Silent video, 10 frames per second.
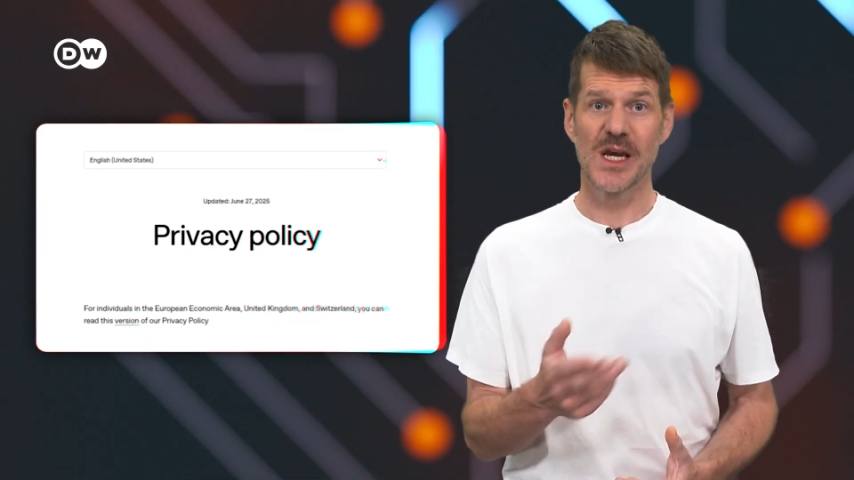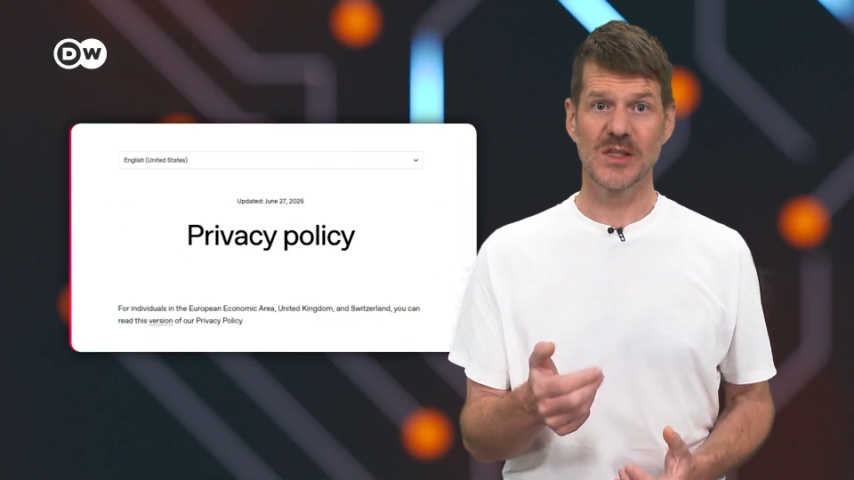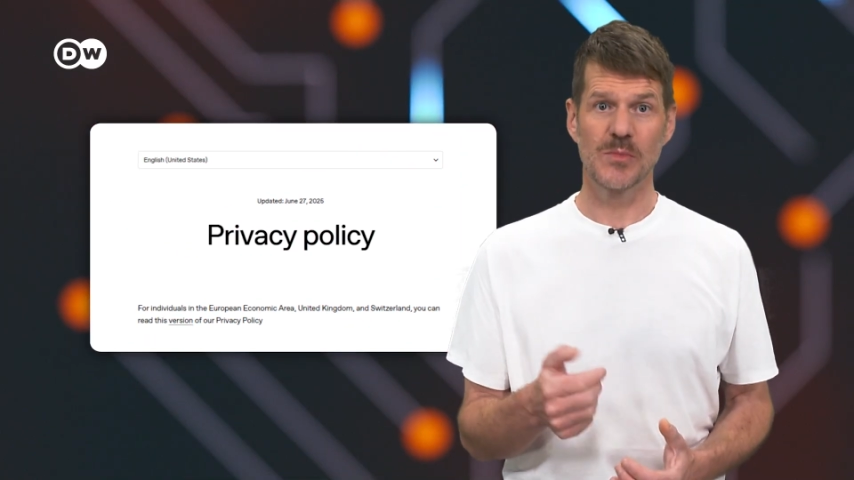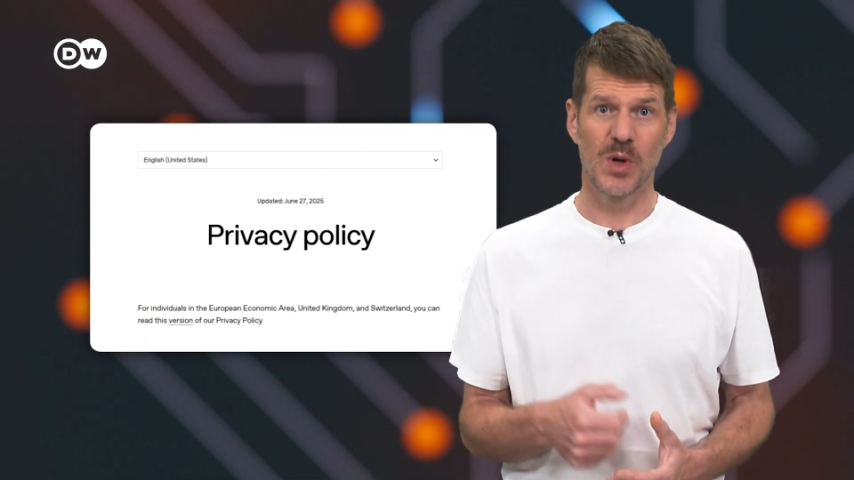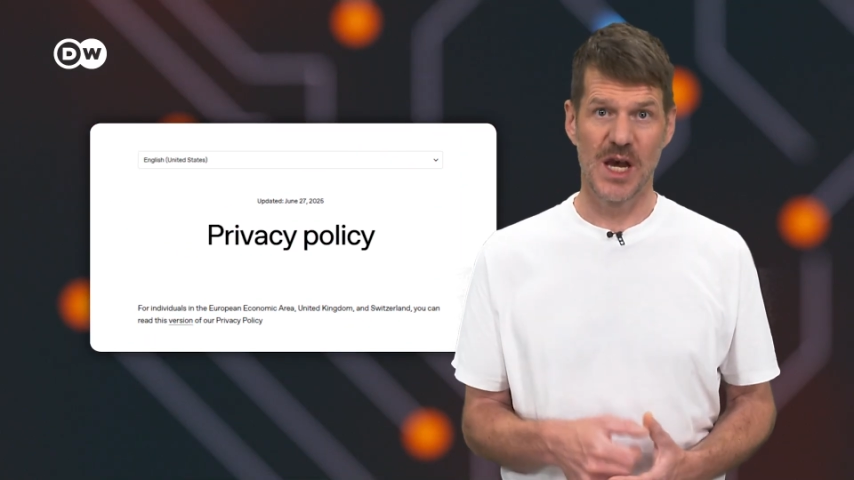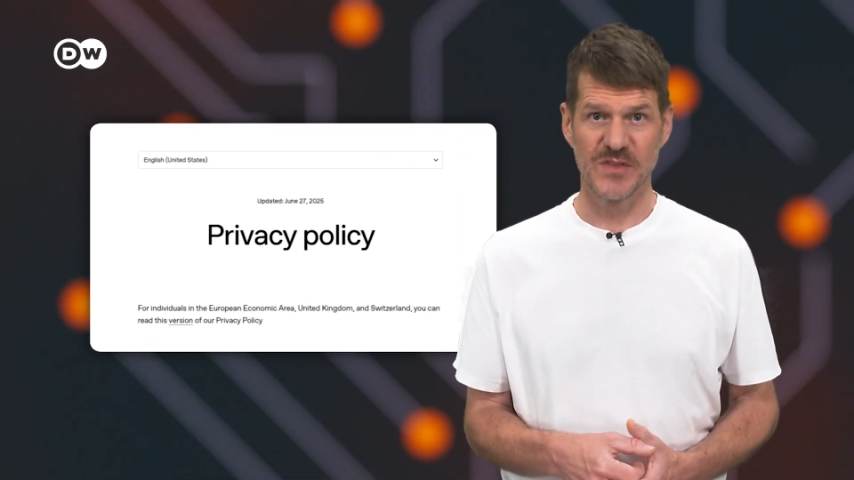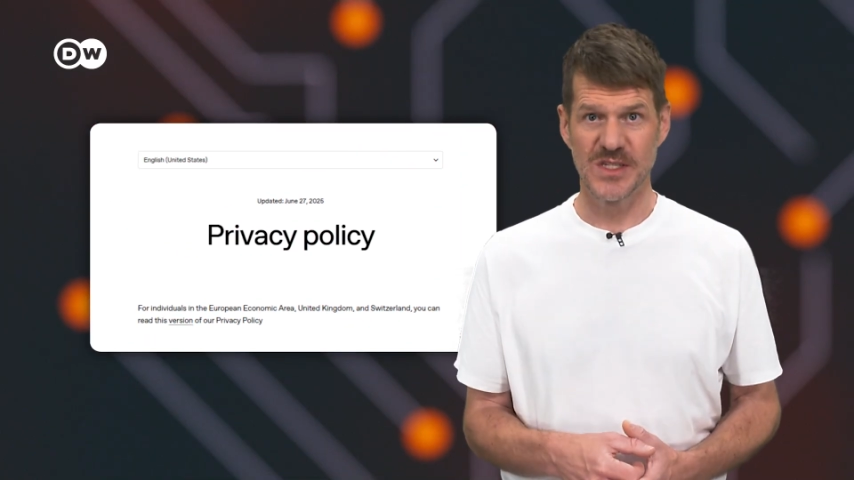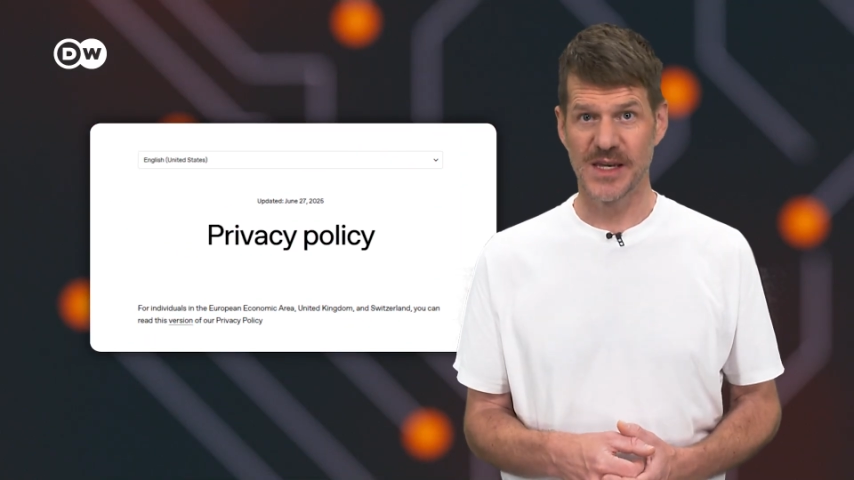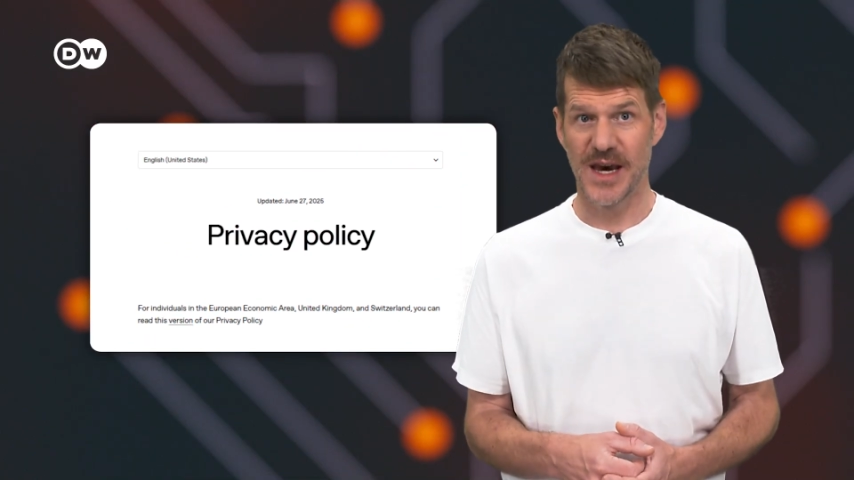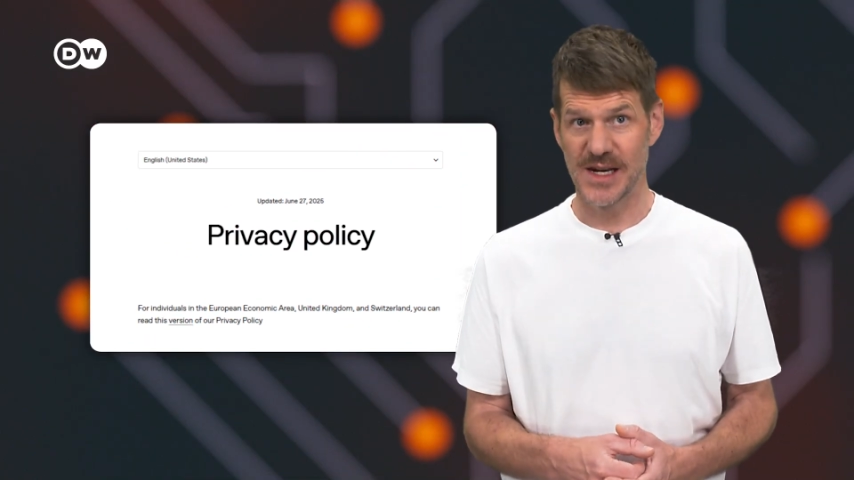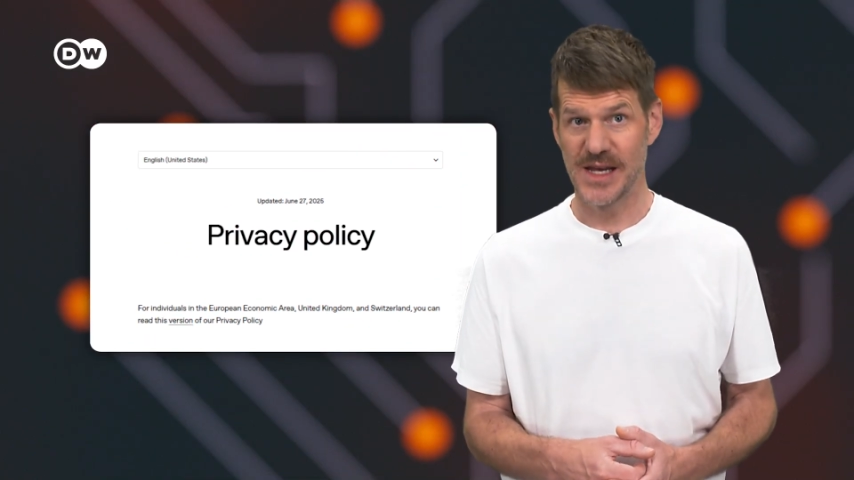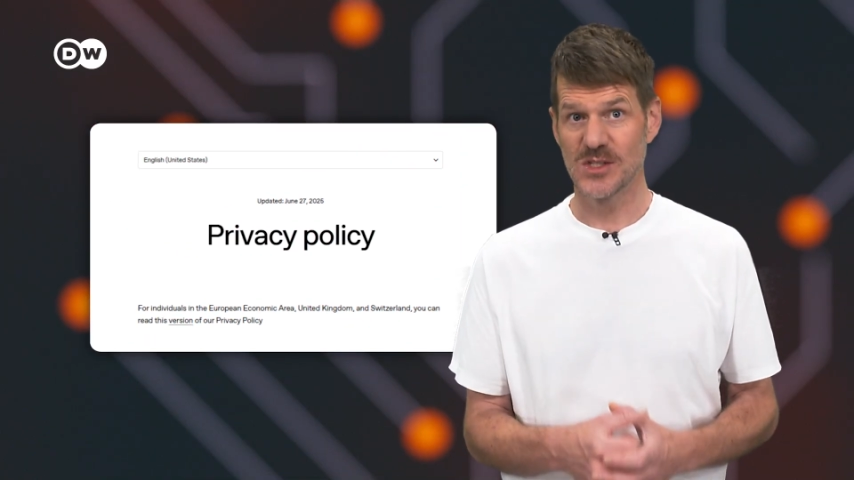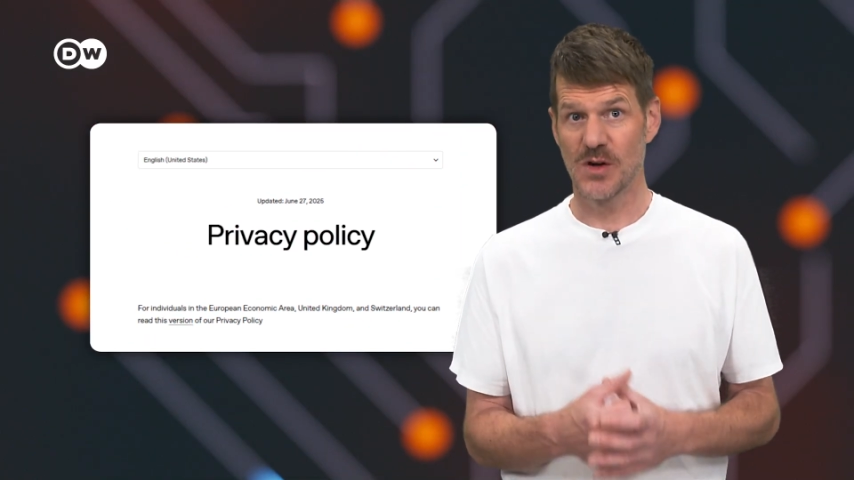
check the privacy guidelines